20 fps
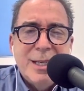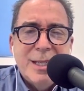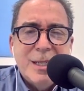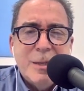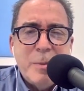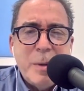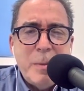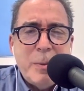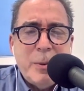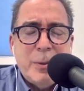
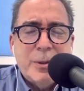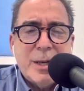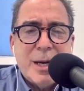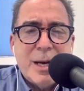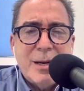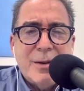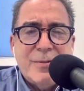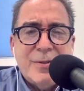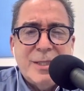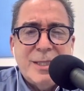to people who
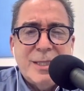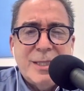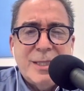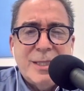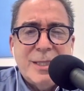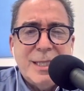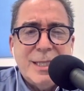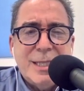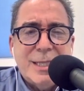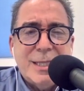die of a
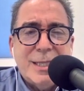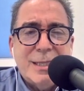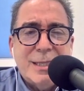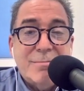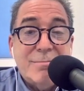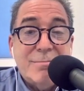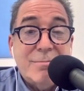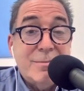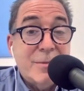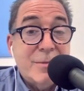disease that,
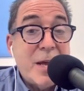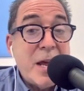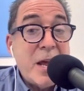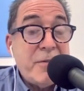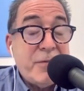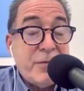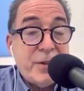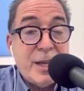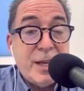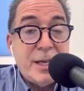
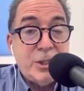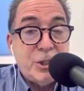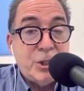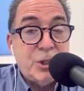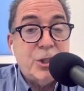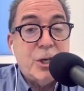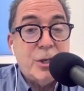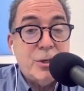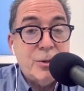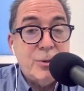if they
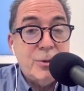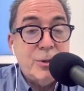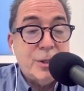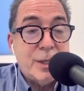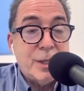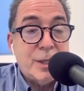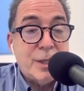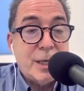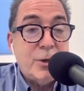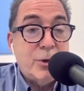chose,
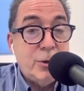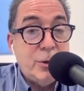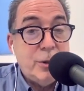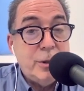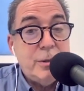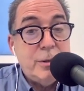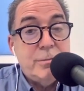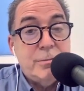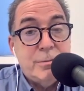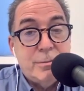they
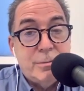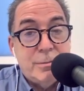could